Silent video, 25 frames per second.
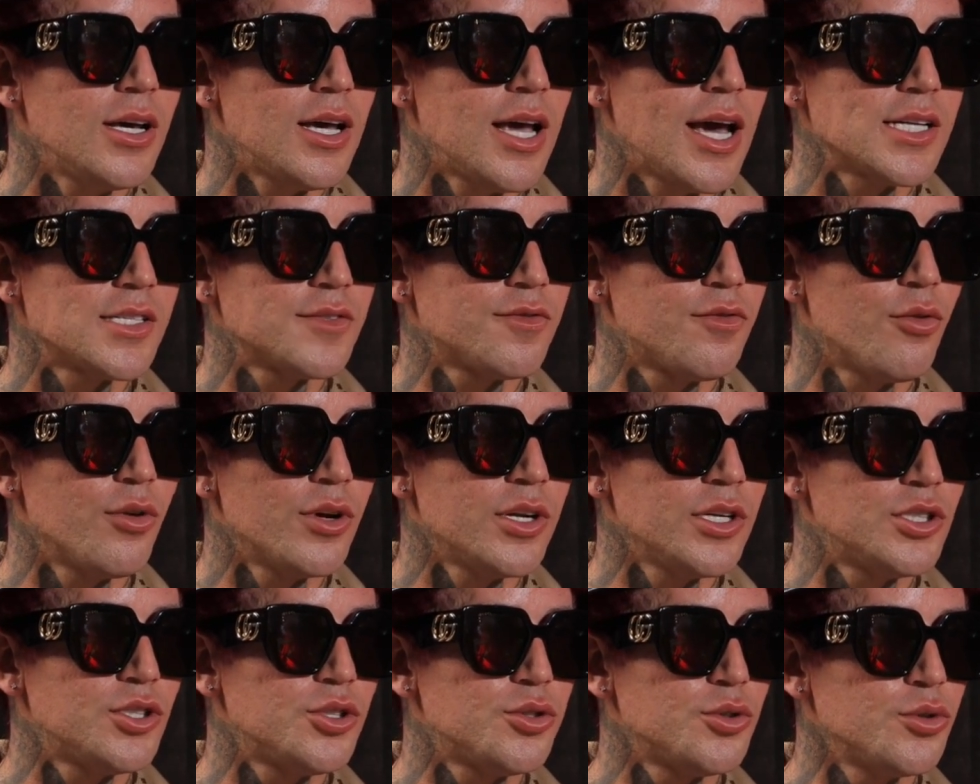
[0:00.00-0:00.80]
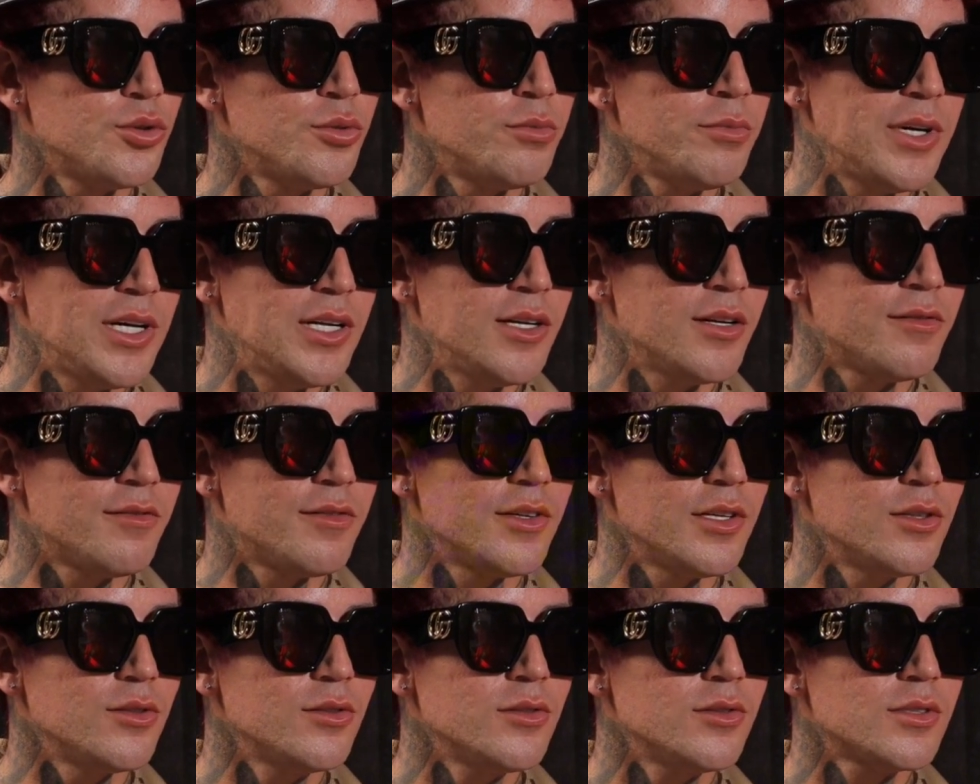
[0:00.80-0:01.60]
It has 42 million
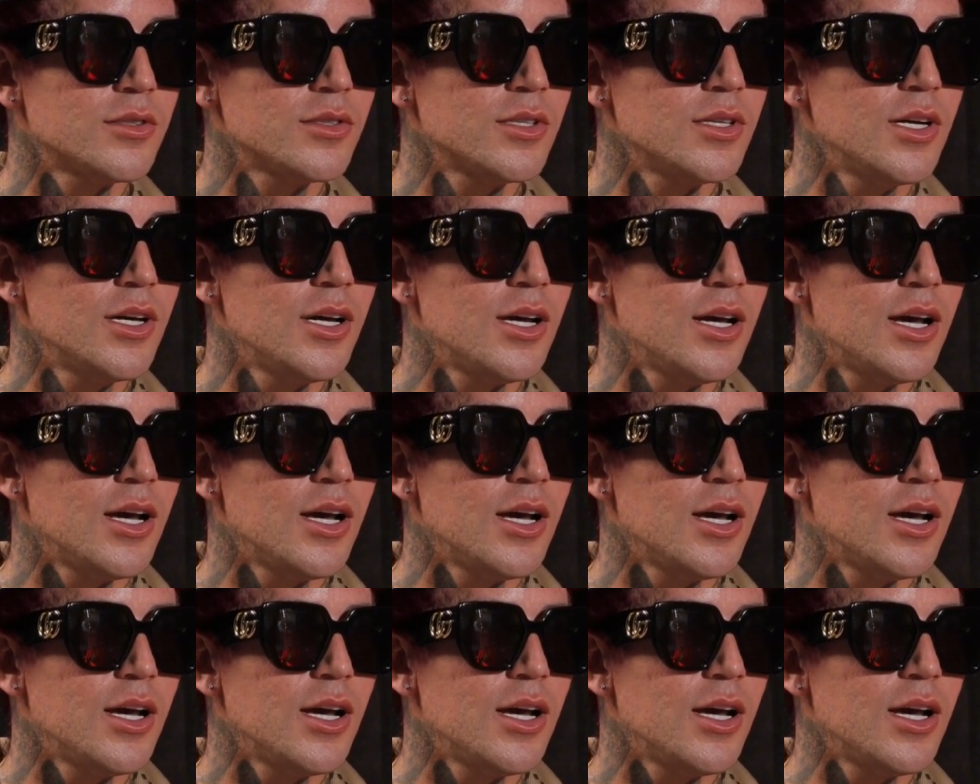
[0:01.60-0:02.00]
views.